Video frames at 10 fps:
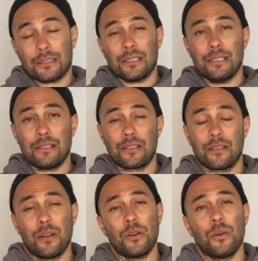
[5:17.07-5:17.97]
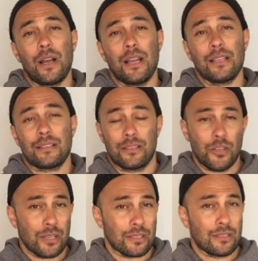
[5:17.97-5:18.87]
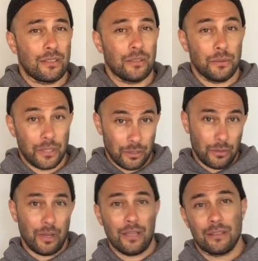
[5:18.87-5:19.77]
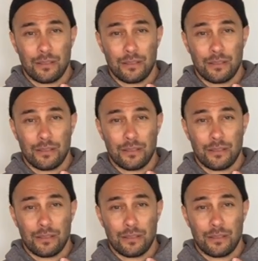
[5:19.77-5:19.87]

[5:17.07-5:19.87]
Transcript: And so I suggest to you and